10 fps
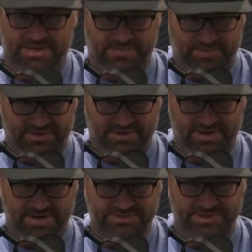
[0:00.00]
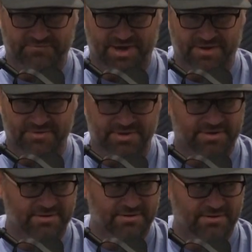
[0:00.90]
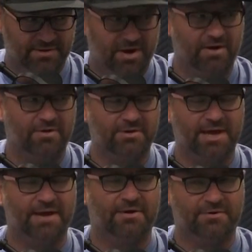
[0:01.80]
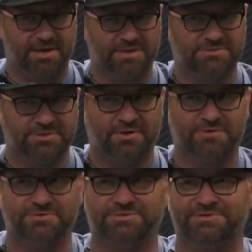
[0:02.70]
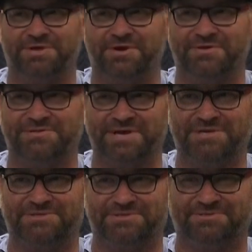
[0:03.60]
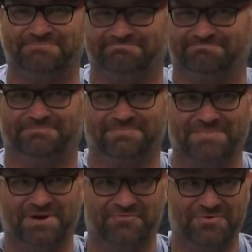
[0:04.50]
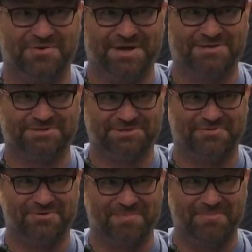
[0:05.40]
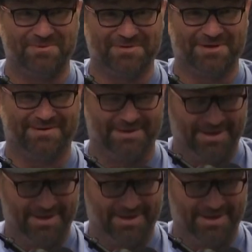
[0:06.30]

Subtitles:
couple other cars I've had where you're like, oh yeah, okay, it's closed. You know, it takes a few days to remember that